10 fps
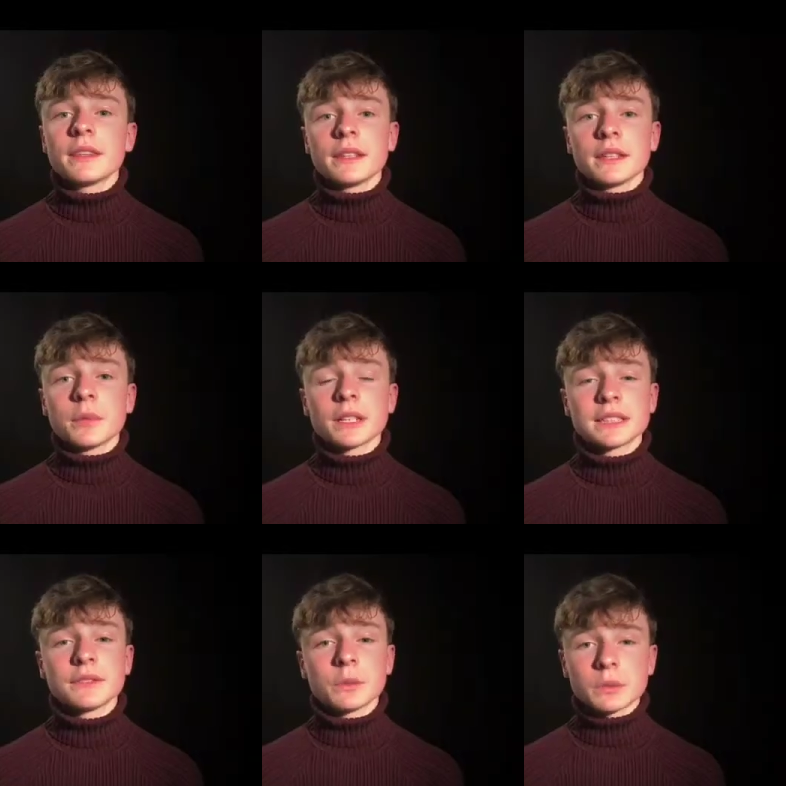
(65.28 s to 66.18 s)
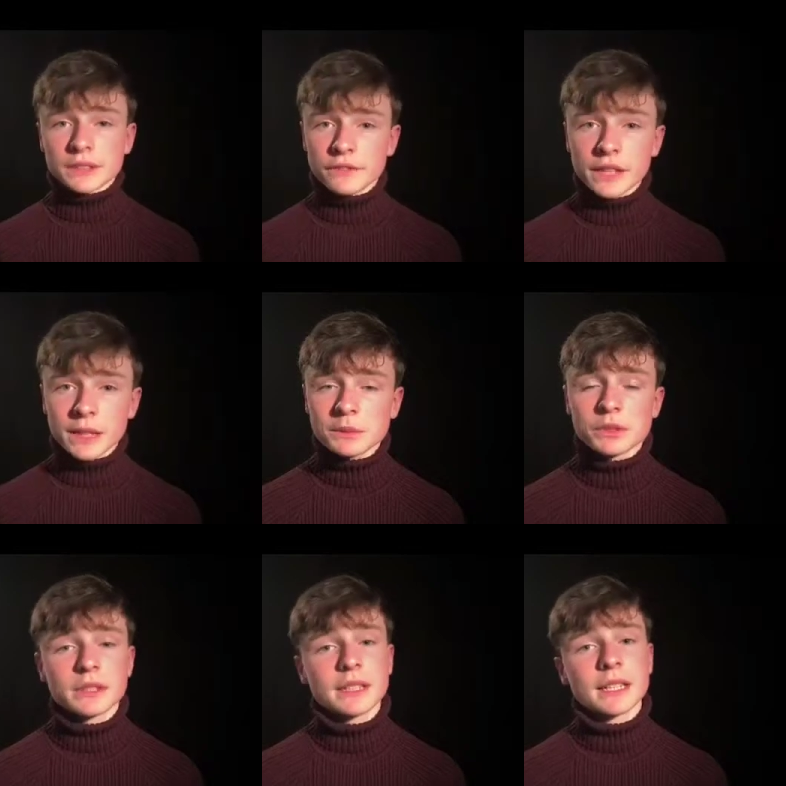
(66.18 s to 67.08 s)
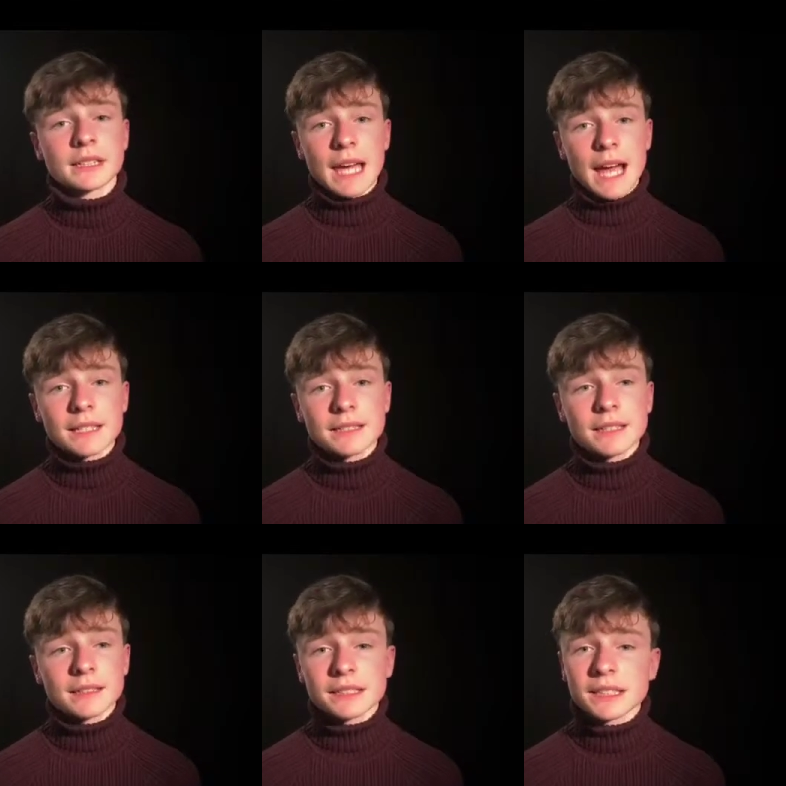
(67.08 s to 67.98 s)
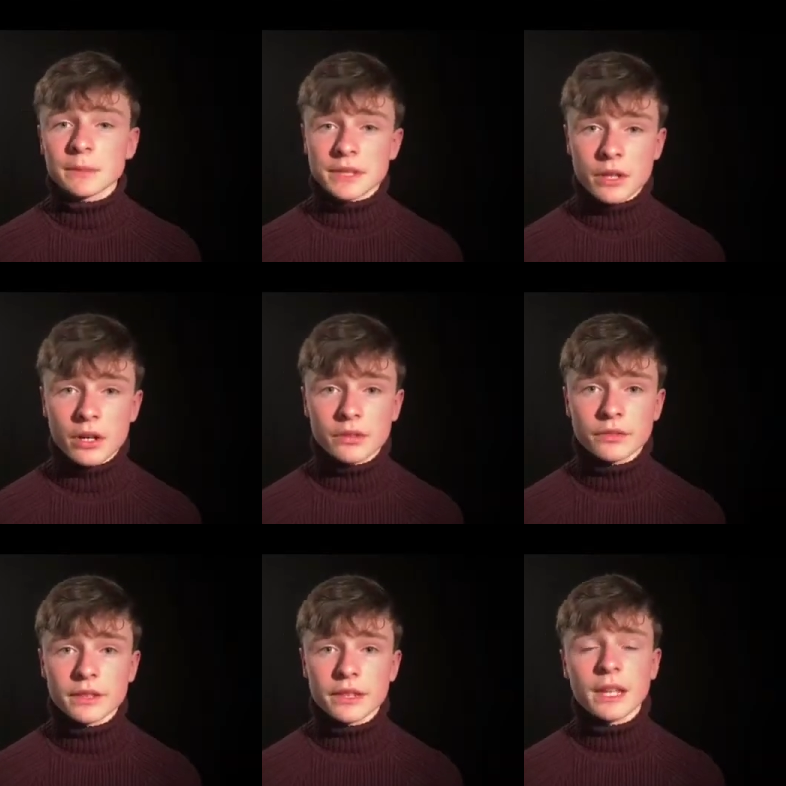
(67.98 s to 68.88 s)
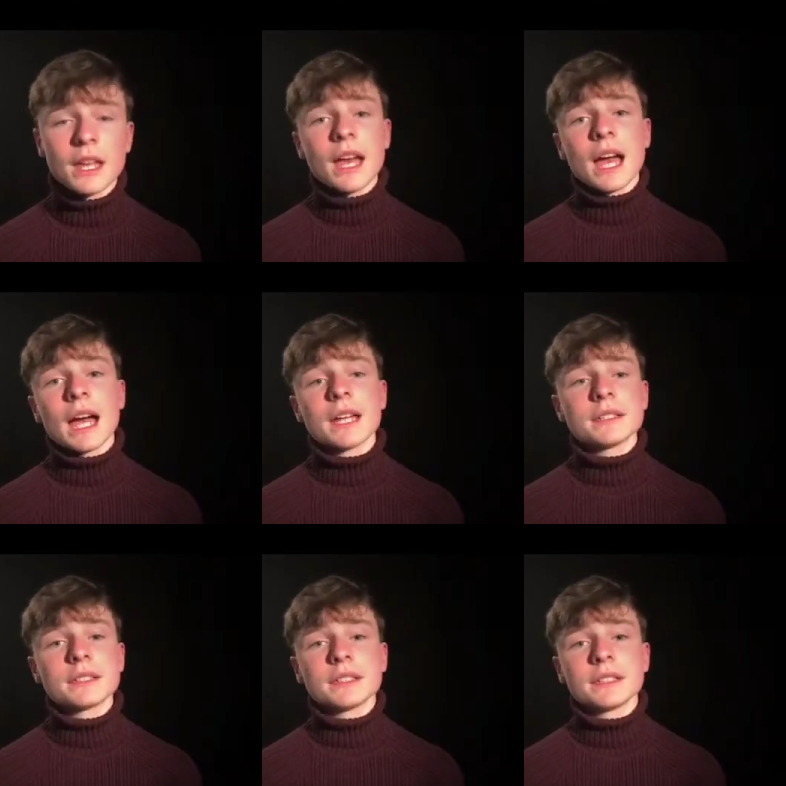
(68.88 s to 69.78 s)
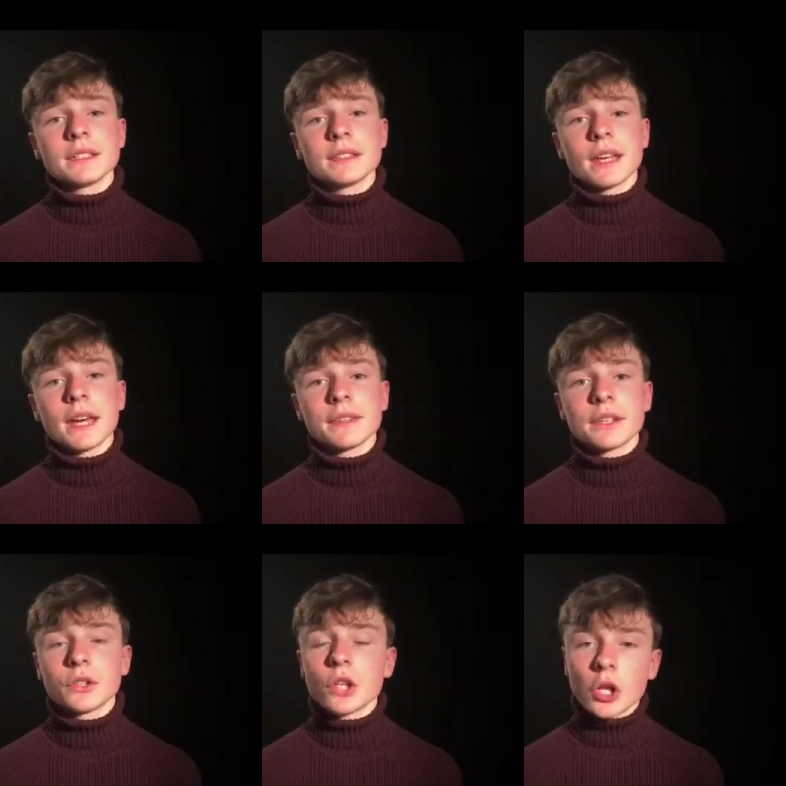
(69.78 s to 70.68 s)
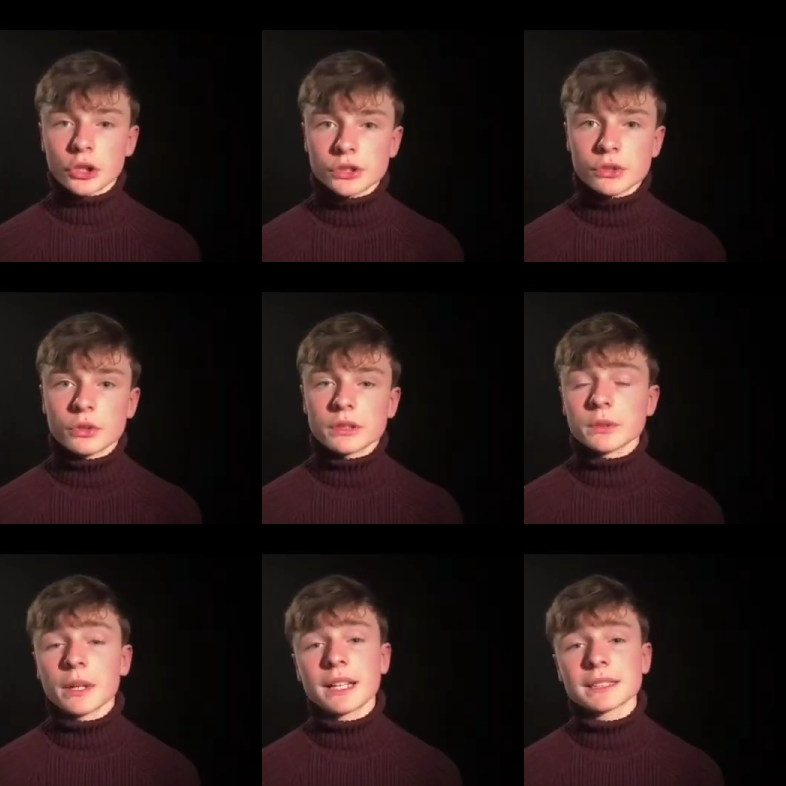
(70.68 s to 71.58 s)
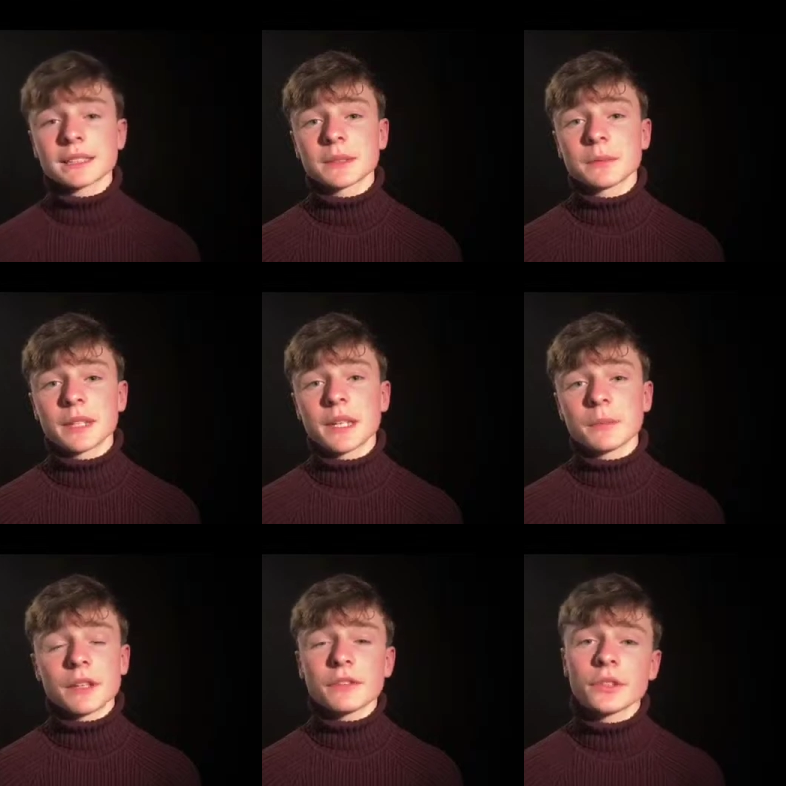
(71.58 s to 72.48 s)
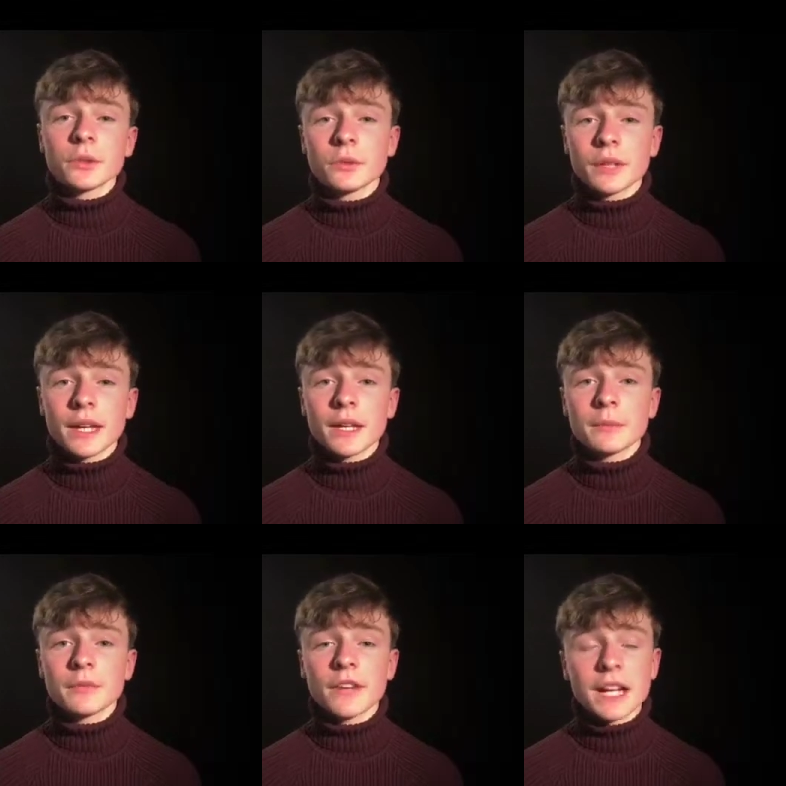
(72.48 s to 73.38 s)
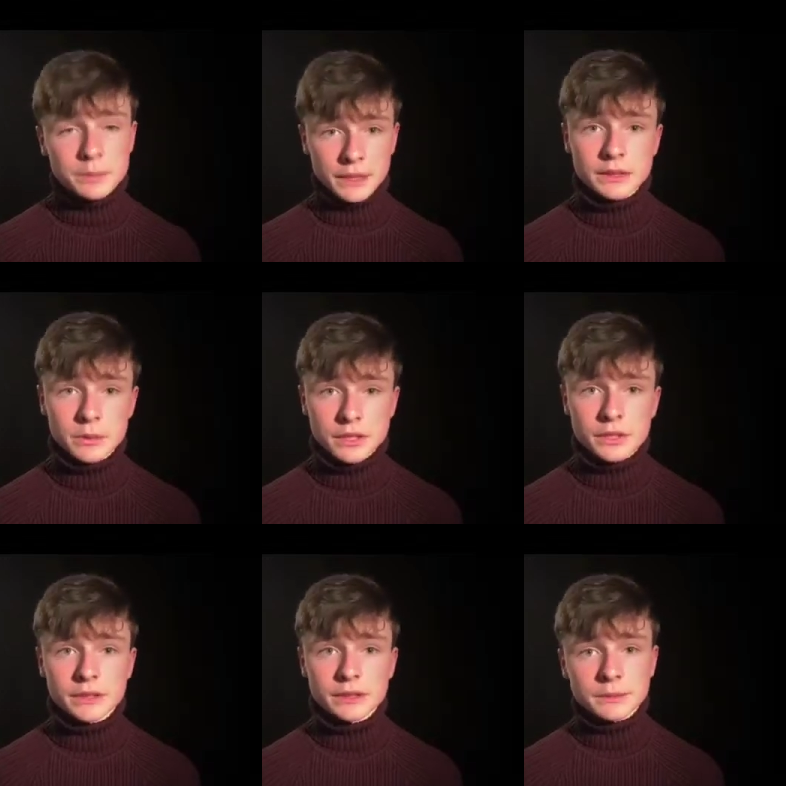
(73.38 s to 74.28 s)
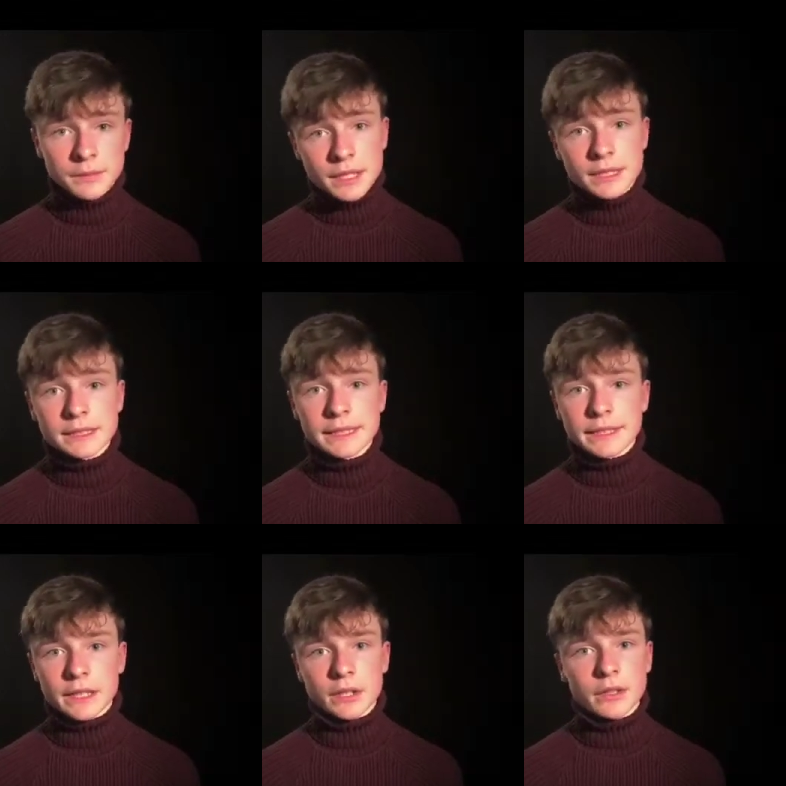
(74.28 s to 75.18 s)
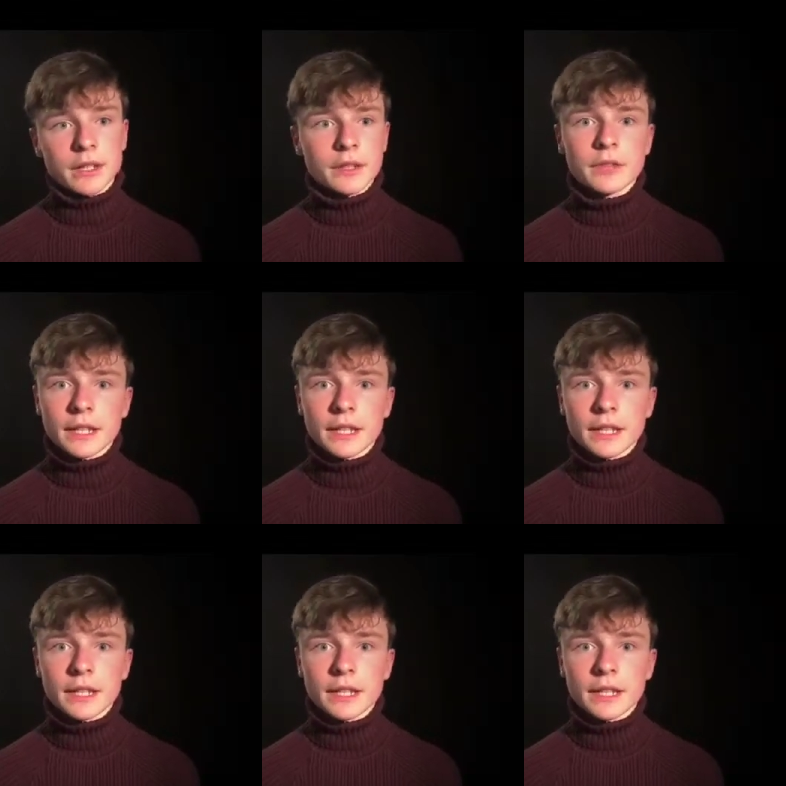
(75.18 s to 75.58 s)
the positivity towards the film, so did they like the acting, the cinematography, and their knowledge scores. So I asked them a few fact-based questions to see their